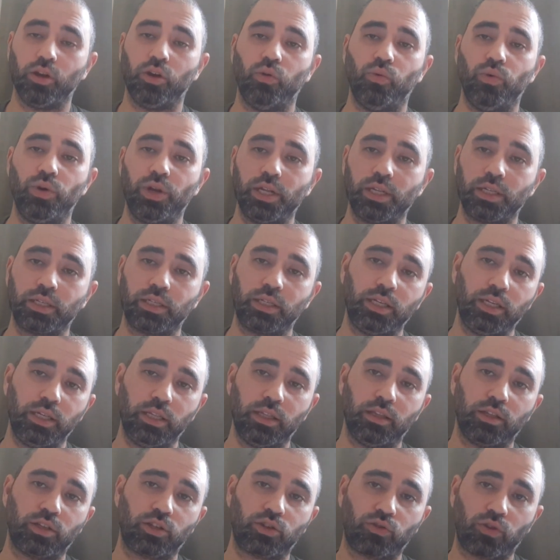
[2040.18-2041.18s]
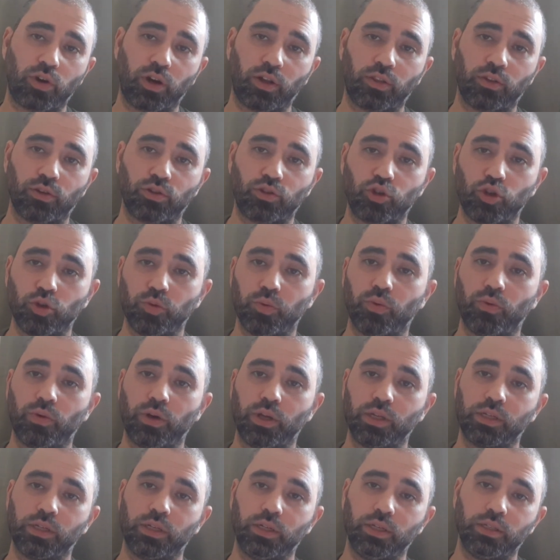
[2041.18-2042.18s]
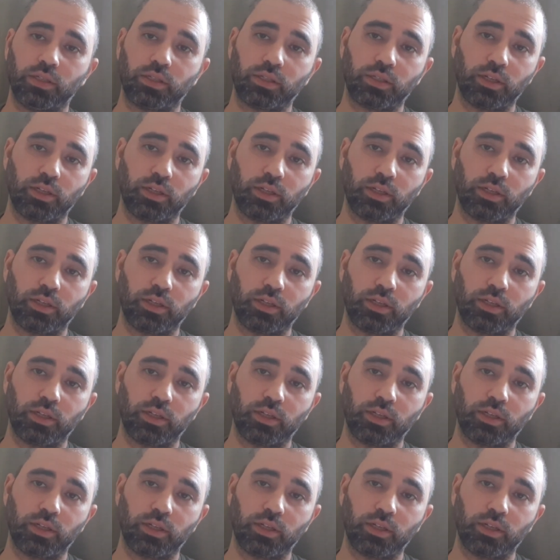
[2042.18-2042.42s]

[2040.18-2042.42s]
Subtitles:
We can see the strength of Shu'un resonance